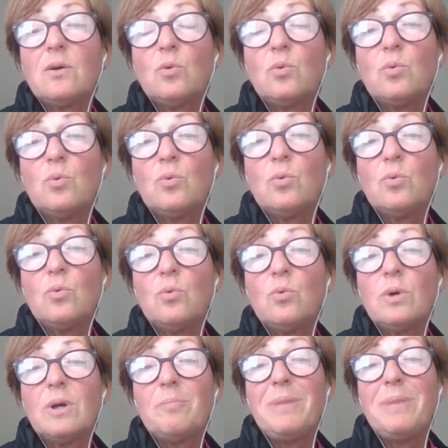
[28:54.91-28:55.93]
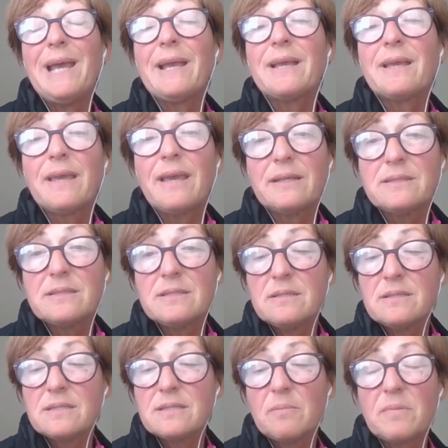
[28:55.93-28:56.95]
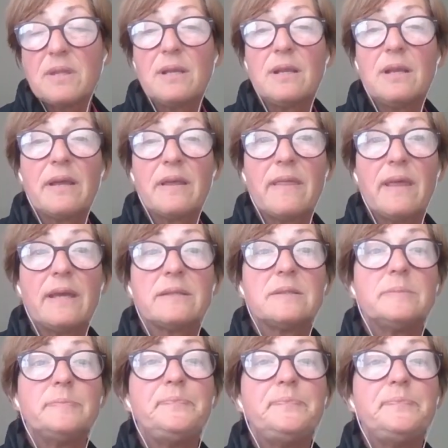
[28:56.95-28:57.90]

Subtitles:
or black cat, something like that.